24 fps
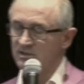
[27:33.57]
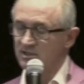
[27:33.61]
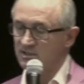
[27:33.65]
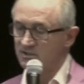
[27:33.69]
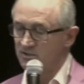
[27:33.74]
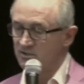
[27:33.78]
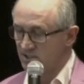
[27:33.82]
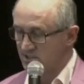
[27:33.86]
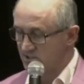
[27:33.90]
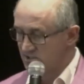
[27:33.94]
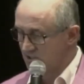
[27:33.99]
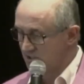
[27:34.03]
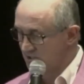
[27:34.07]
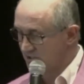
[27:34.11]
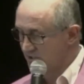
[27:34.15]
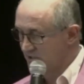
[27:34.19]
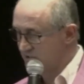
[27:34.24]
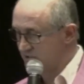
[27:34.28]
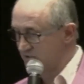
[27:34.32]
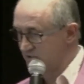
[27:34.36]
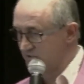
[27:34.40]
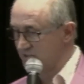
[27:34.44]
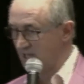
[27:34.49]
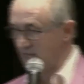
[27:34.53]
Let's look at your
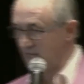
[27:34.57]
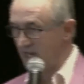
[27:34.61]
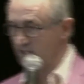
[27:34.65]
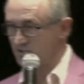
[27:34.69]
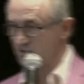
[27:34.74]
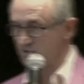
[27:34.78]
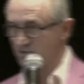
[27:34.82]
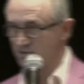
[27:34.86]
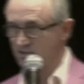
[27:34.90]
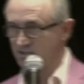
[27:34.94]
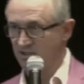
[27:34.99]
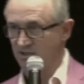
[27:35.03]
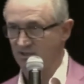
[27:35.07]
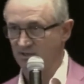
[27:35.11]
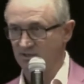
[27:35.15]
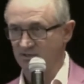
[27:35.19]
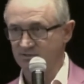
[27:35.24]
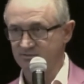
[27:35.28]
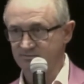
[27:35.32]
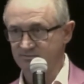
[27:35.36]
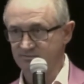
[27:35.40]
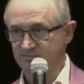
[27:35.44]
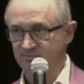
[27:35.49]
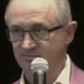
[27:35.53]
tax return,
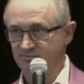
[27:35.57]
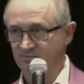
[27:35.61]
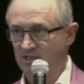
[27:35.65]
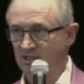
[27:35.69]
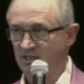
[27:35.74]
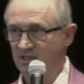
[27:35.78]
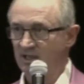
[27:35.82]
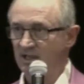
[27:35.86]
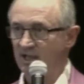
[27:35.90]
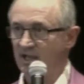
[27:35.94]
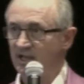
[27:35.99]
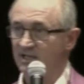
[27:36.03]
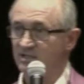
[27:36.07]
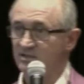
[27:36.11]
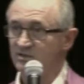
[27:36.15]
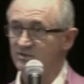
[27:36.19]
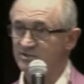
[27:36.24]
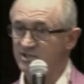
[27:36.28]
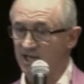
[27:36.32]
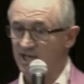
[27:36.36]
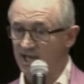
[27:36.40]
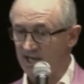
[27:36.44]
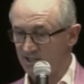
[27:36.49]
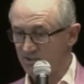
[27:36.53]
and your
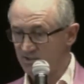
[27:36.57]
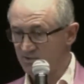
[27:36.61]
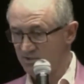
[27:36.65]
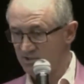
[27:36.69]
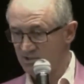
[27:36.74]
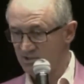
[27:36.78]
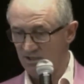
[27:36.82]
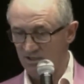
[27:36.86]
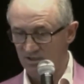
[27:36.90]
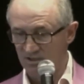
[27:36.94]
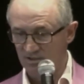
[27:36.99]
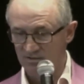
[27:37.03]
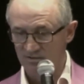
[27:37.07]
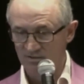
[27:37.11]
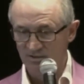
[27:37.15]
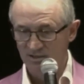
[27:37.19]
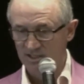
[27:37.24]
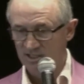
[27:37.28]
tax return,